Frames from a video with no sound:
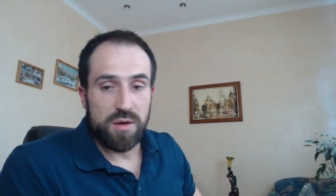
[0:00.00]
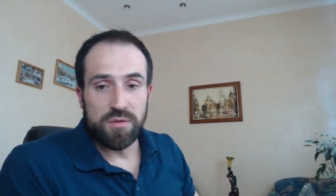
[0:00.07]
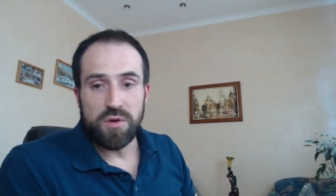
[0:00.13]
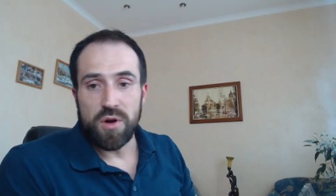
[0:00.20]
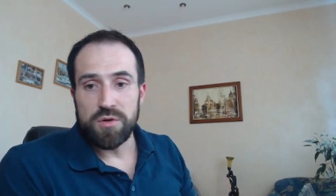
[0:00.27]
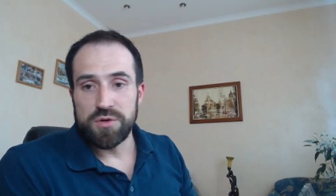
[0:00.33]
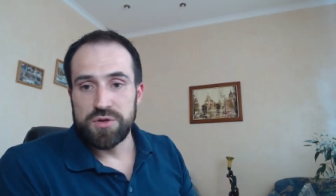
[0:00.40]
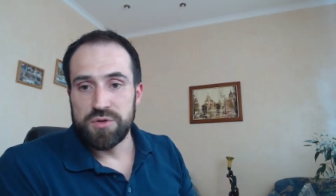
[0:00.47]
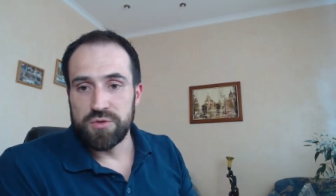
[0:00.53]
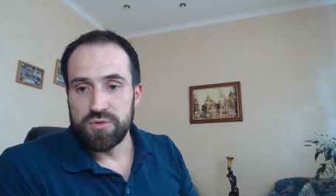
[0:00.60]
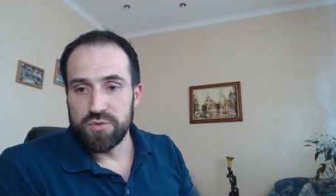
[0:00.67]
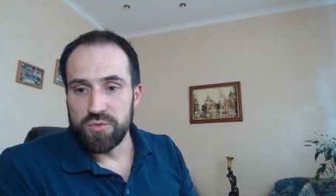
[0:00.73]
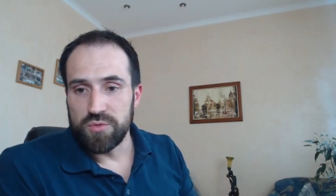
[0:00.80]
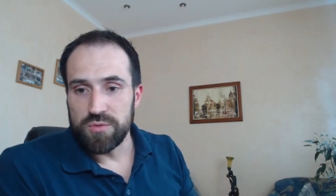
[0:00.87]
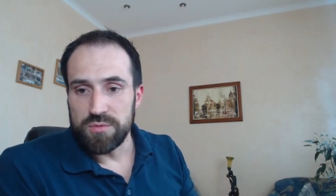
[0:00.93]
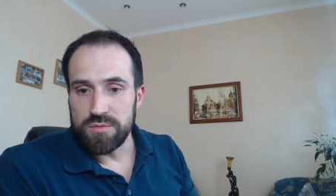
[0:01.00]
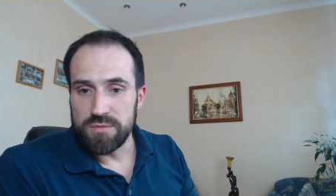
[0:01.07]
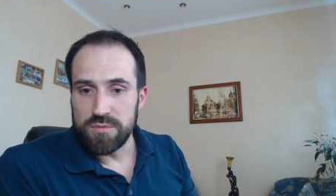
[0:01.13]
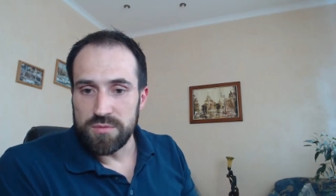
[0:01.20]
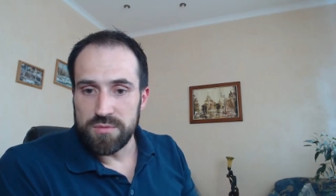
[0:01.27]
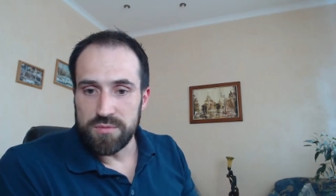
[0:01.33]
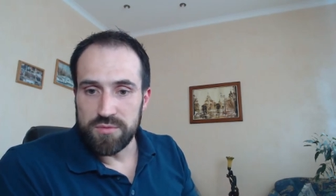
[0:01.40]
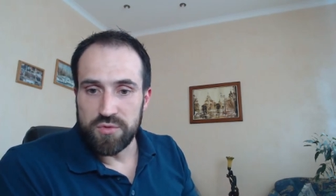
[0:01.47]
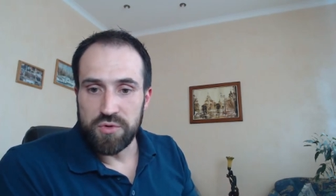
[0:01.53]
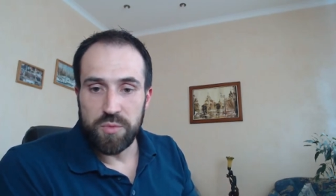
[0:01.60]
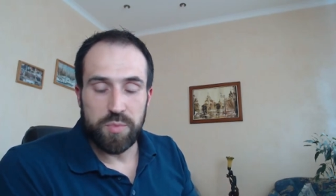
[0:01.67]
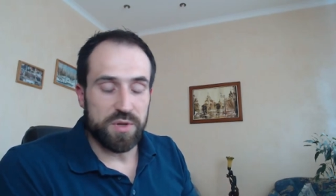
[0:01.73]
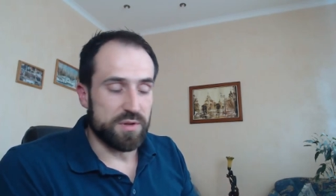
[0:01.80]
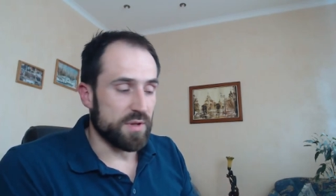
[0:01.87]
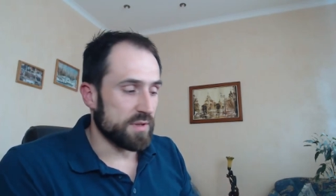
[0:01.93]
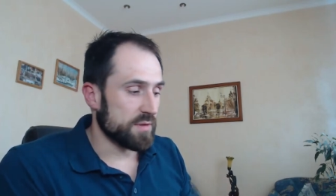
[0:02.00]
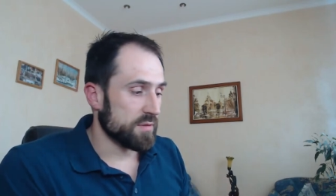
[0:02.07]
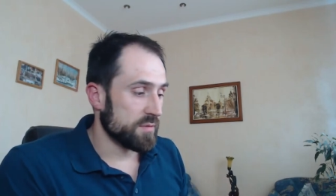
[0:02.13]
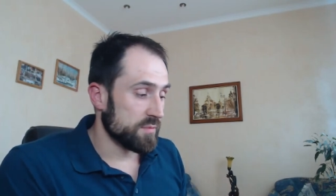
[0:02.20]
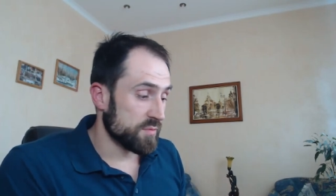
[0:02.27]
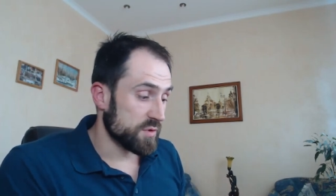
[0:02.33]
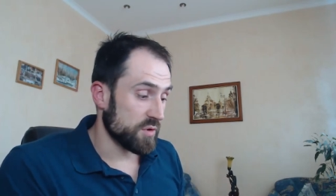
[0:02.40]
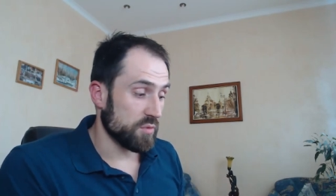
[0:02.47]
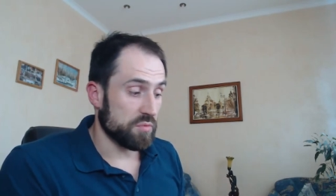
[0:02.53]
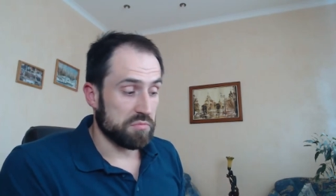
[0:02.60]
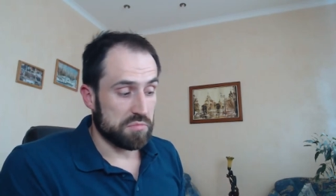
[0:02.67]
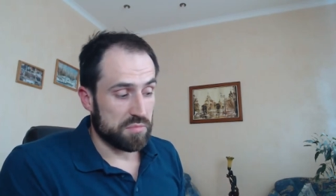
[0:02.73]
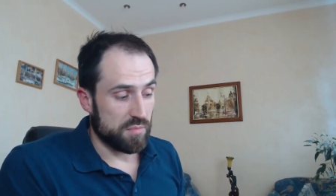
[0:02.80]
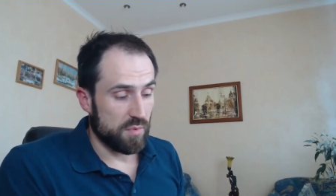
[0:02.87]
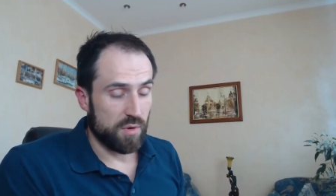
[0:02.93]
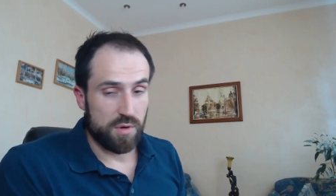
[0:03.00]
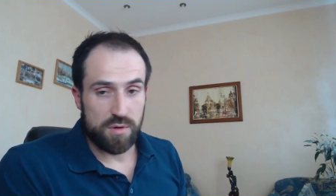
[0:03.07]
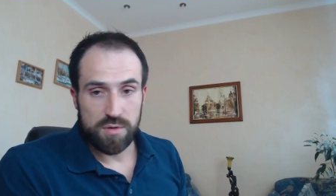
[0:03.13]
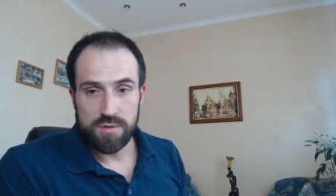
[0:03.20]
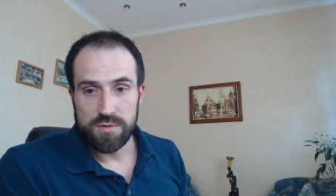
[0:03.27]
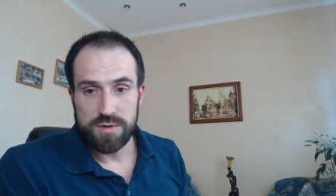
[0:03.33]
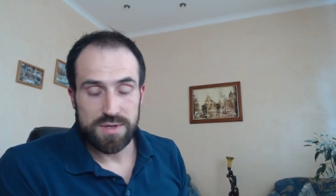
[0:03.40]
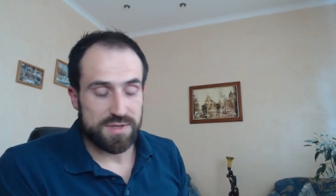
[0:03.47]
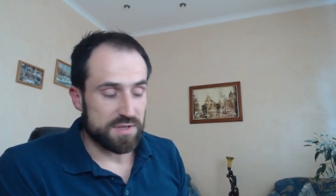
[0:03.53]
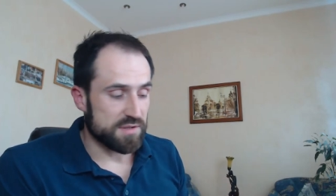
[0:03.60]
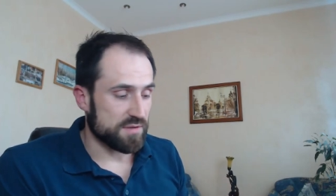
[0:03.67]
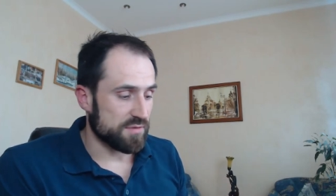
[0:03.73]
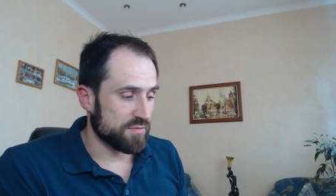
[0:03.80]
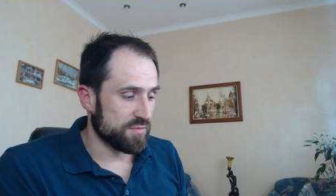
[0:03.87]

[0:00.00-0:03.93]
encourage you to to repeat that. So this is